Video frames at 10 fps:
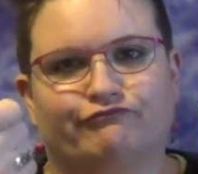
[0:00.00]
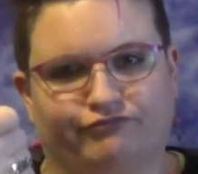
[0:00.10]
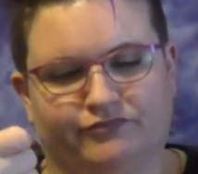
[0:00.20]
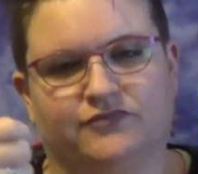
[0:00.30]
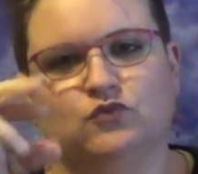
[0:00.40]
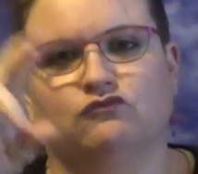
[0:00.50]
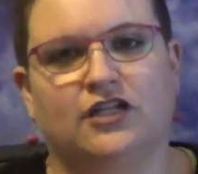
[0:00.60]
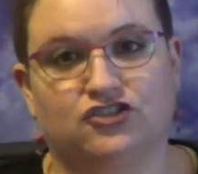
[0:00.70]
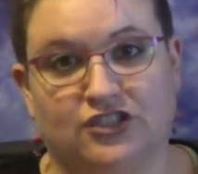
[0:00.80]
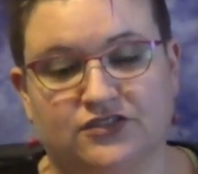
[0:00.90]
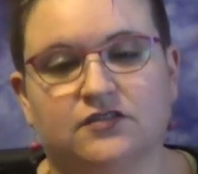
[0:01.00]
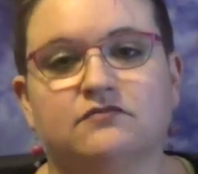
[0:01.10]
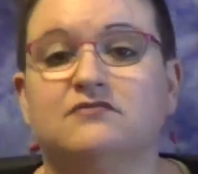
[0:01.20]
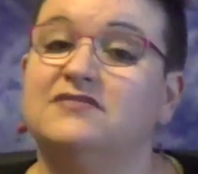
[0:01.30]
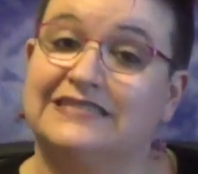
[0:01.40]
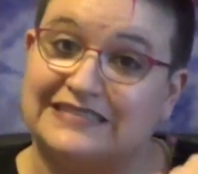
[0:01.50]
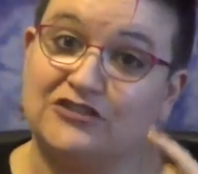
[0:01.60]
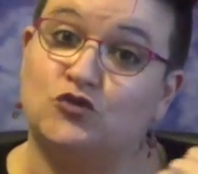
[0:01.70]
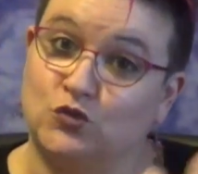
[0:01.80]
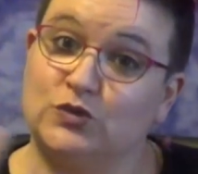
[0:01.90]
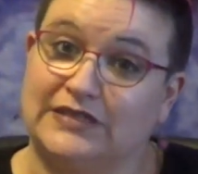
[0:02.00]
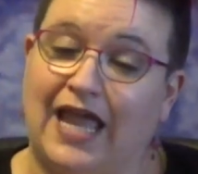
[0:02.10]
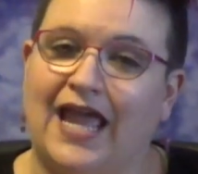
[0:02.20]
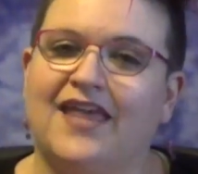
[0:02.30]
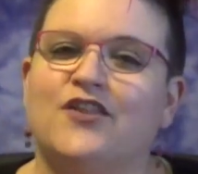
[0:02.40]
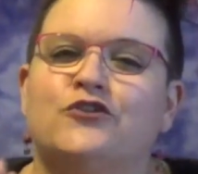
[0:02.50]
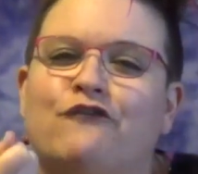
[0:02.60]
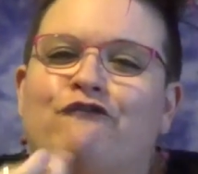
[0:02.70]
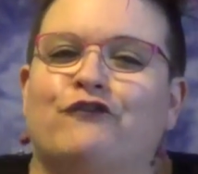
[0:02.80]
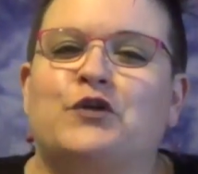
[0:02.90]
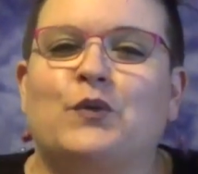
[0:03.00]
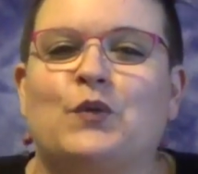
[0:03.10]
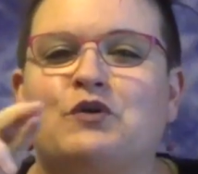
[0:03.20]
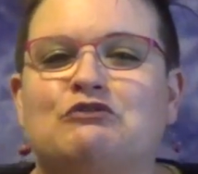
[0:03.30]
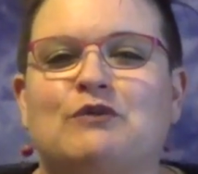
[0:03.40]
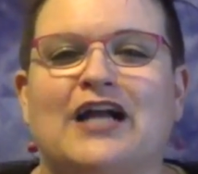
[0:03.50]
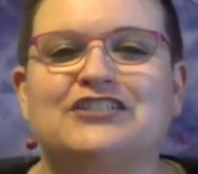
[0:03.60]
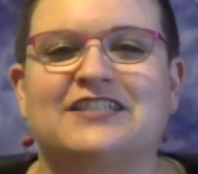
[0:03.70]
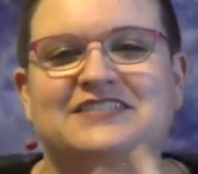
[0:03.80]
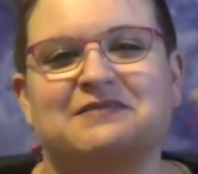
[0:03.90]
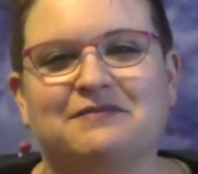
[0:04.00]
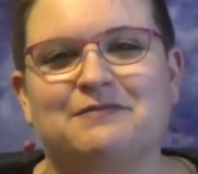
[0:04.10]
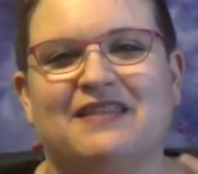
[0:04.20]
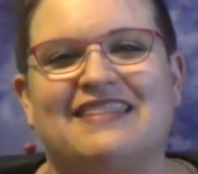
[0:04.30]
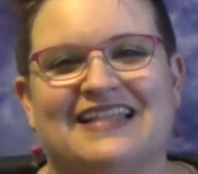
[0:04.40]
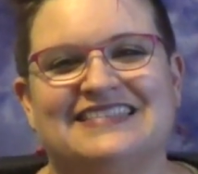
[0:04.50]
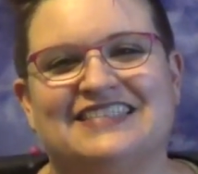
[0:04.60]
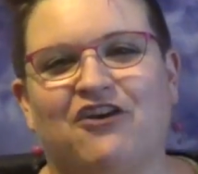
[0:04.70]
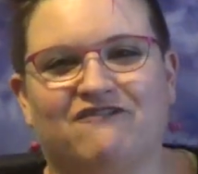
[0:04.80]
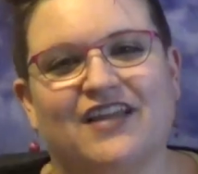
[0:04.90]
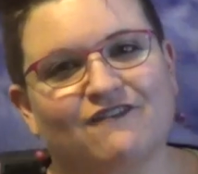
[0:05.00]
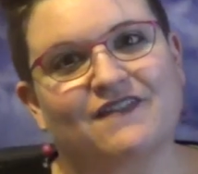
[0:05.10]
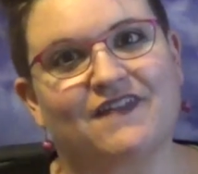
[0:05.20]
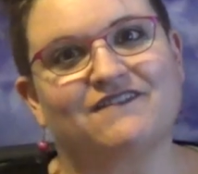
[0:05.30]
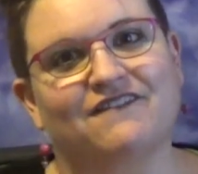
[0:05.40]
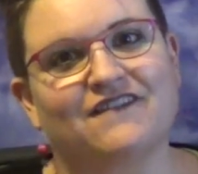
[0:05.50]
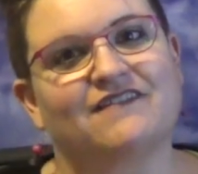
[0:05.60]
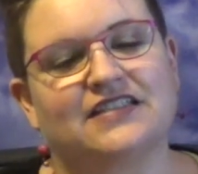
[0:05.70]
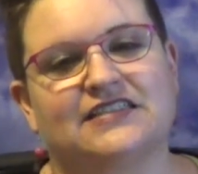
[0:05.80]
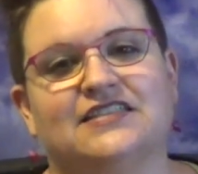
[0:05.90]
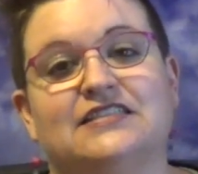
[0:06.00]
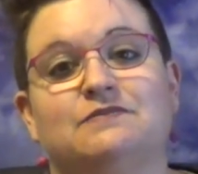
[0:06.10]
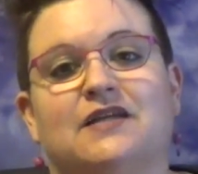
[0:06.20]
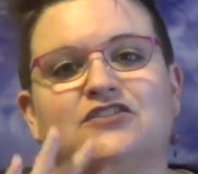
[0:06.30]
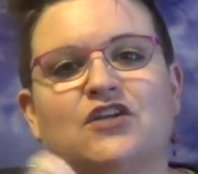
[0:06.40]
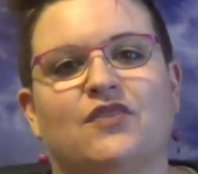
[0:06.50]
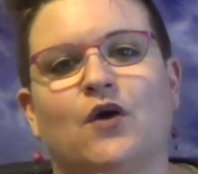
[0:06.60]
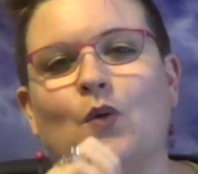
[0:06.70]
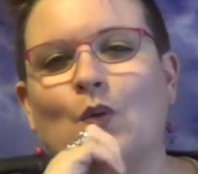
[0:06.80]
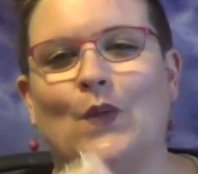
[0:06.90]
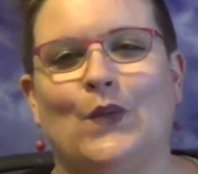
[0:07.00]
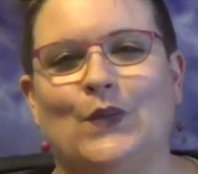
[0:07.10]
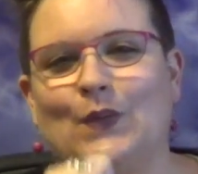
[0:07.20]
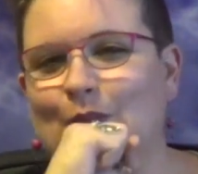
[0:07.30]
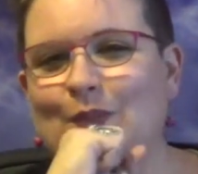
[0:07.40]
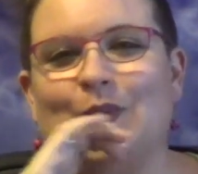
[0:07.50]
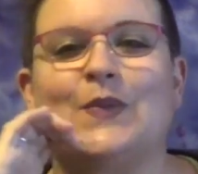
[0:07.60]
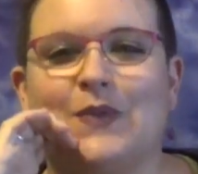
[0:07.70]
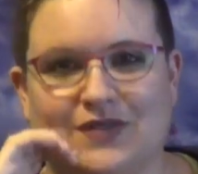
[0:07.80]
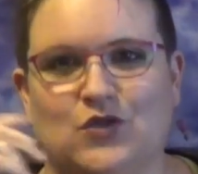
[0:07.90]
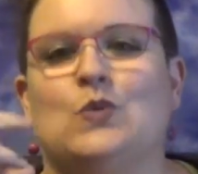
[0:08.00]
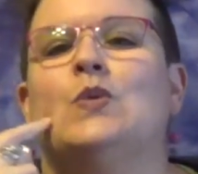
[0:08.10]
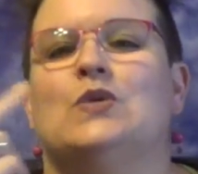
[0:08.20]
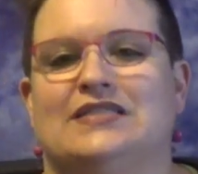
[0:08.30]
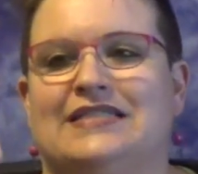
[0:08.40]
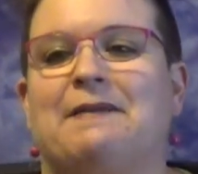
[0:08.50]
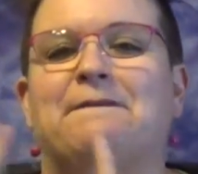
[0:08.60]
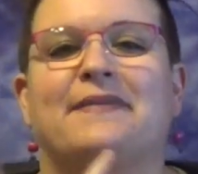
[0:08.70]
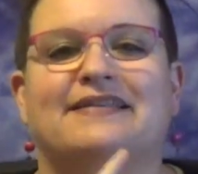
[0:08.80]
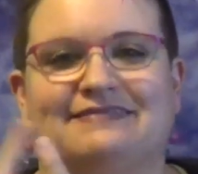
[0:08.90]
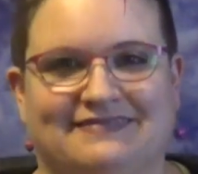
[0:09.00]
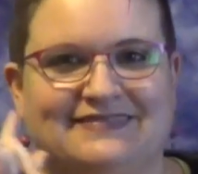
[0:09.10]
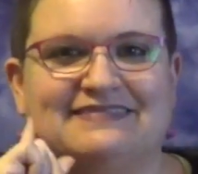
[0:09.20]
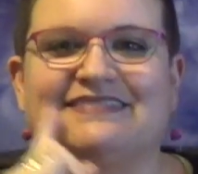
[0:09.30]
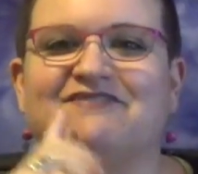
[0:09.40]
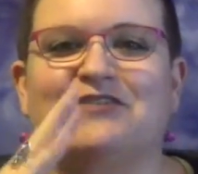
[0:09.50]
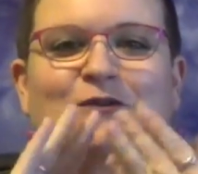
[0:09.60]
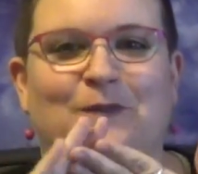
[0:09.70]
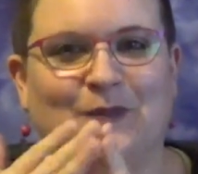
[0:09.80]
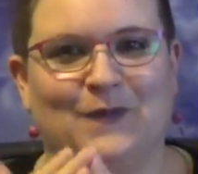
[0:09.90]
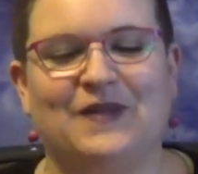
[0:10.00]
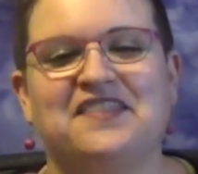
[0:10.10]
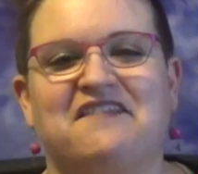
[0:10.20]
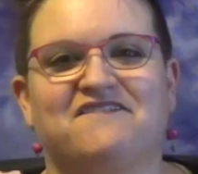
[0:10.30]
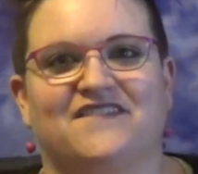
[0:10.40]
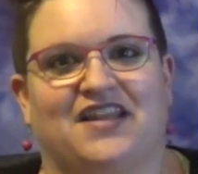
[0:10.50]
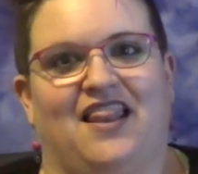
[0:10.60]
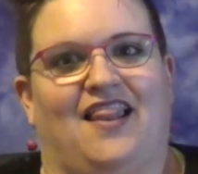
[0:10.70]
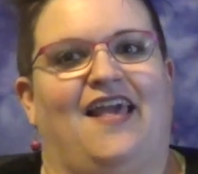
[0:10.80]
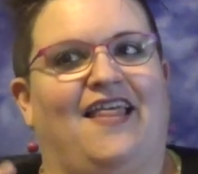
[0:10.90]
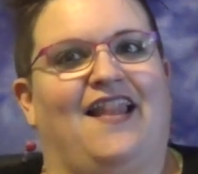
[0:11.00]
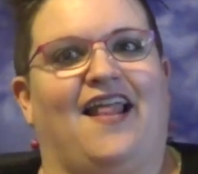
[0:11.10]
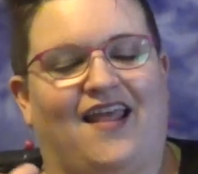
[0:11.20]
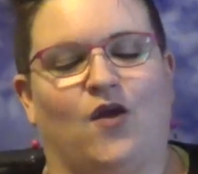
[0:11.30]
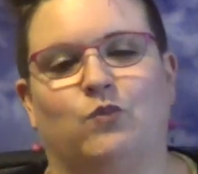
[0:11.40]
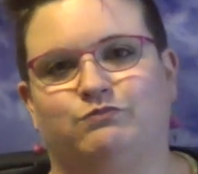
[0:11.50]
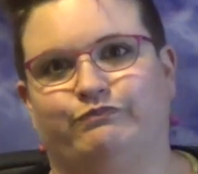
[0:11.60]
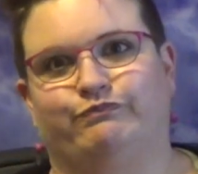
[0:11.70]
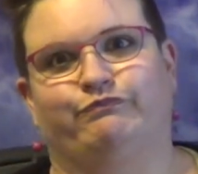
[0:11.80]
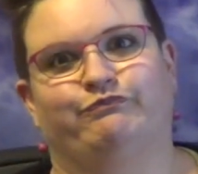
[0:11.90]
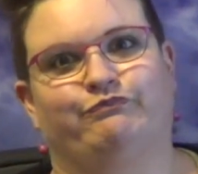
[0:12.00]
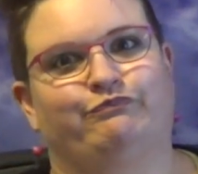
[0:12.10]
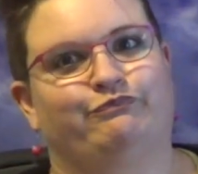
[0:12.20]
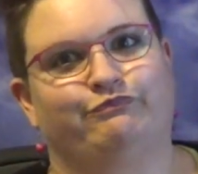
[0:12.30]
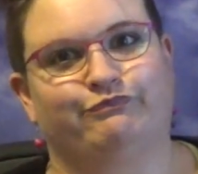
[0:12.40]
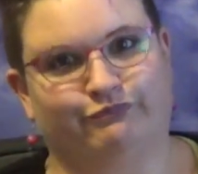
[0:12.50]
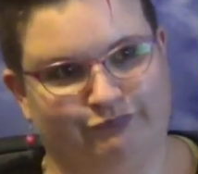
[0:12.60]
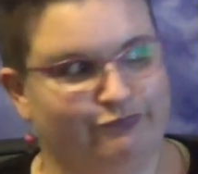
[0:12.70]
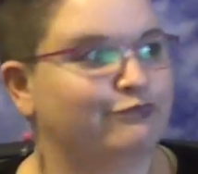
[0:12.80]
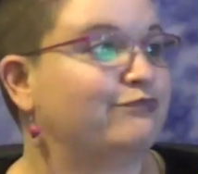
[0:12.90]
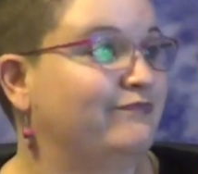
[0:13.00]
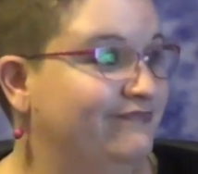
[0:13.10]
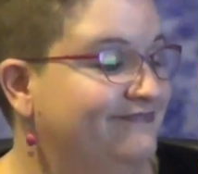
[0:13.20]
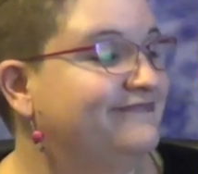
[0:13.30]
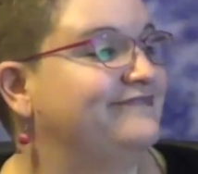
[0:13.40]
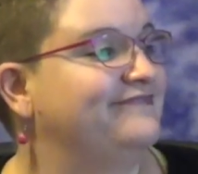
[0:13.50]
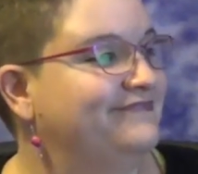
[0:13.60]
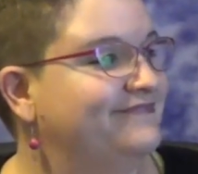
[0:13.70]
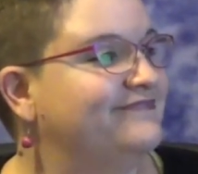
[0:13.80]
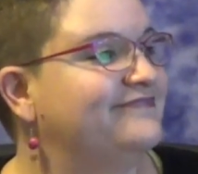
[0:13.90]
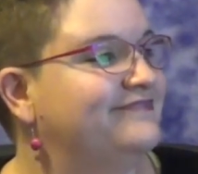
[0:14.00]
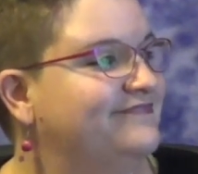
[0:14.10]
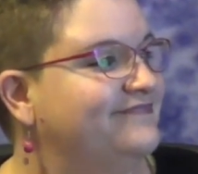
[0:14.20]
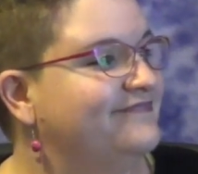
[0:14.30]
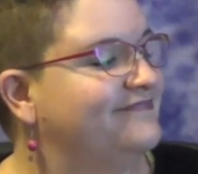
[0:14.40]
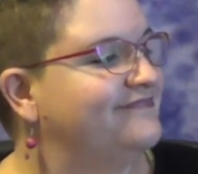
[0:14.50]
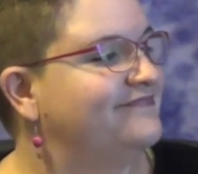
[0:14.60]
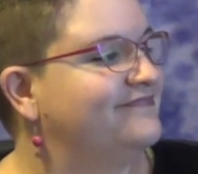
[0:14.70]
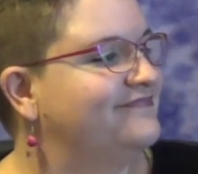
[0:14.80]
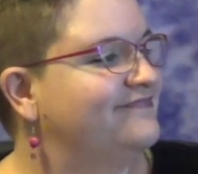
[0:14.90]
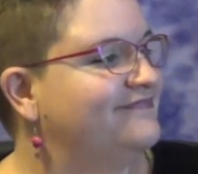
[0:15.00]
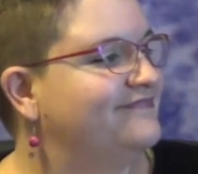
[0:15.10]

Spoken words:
you would be more intelligent by doing that. And still today, there are a couple, there's still several pockets of Rochester method deaf people, especially in the senior citizen world. They definitely use that, and it's quite